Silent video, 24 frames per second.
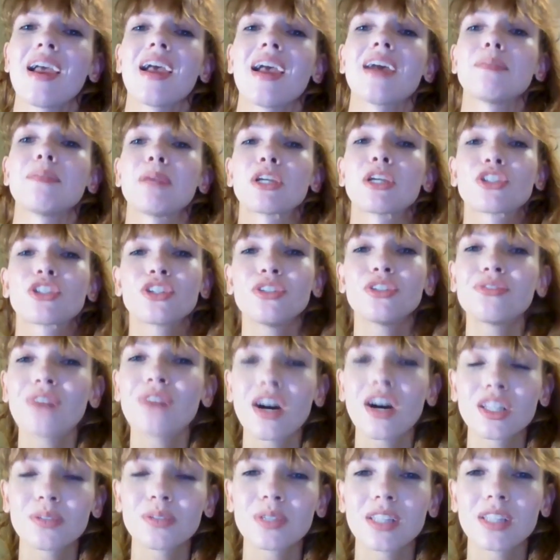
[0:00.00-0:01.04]
and make sure you
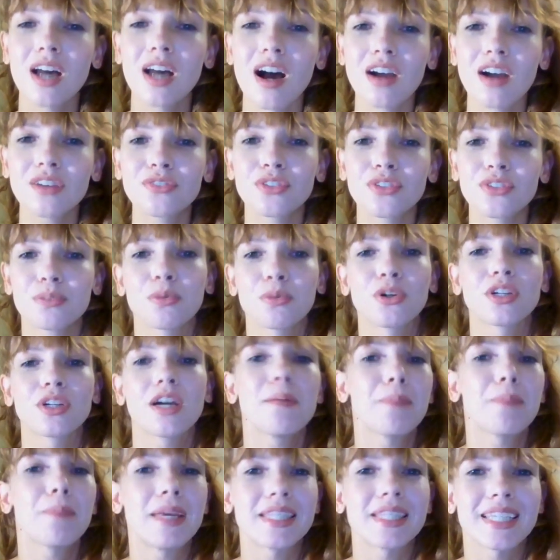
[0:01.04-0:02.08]
follow along for more
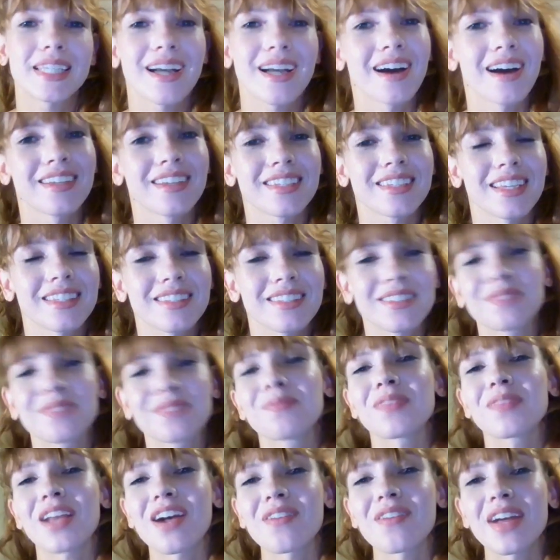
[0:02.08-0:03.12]
amazing content.
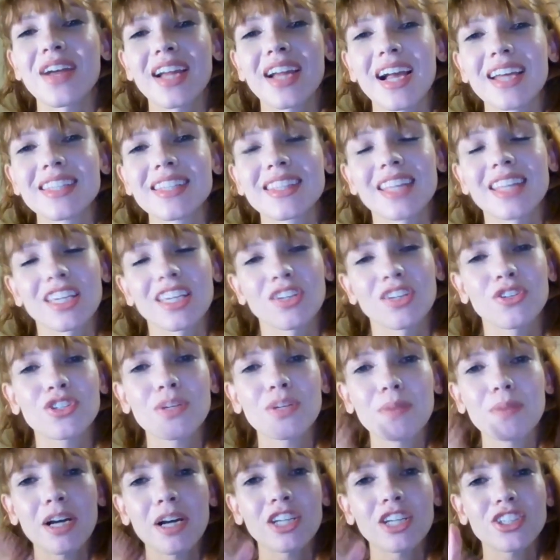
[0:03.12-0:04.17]
All right, guys, thank you
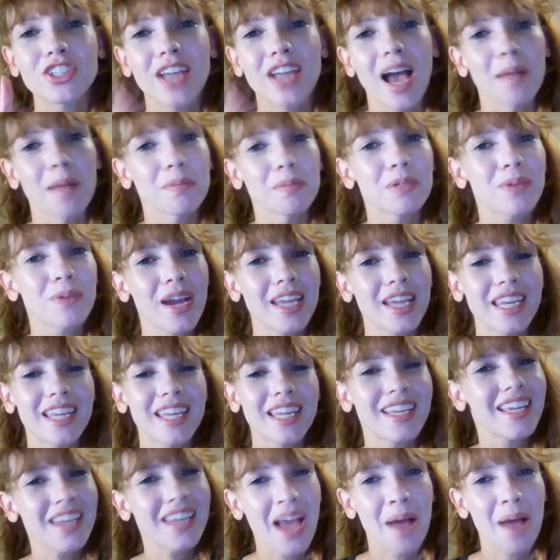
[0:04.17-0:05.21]
so much. Happy
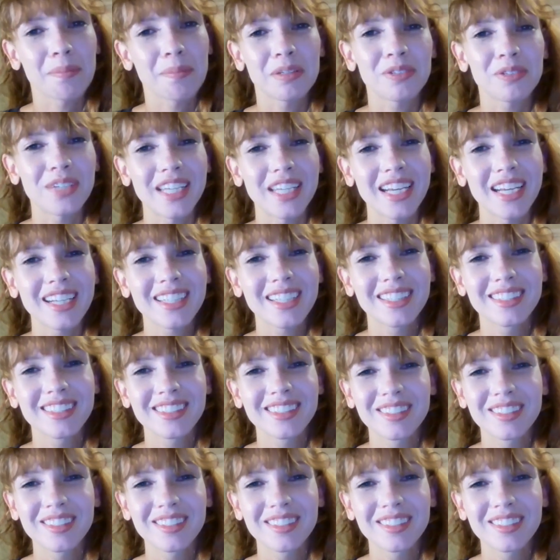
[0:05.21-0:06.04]
writing and happy reading.